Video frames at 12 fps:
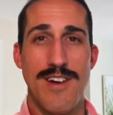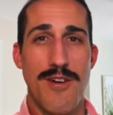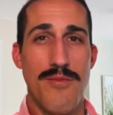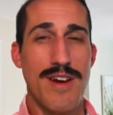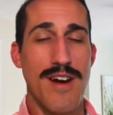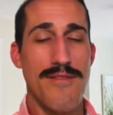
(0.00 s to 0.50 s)

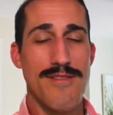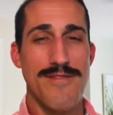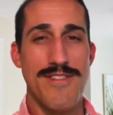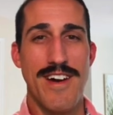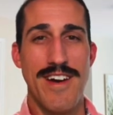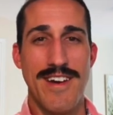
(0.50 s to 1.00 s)
We covered
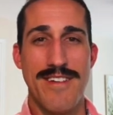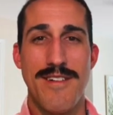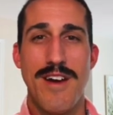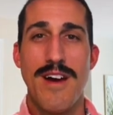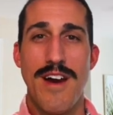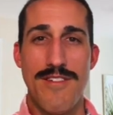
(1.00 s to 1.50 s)
flying,
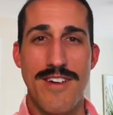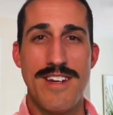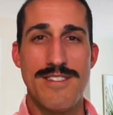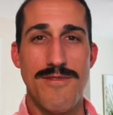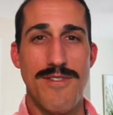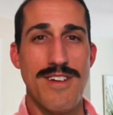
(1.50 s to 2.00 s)
and you
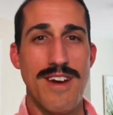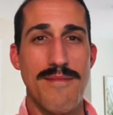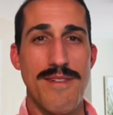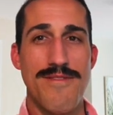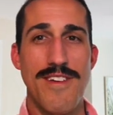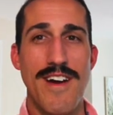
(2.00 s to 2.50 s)
guys are already going to
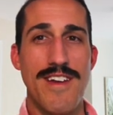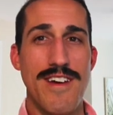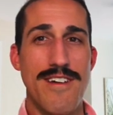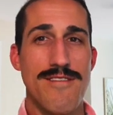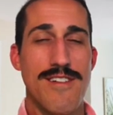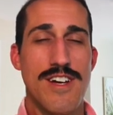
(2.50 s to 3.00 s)
be flying here.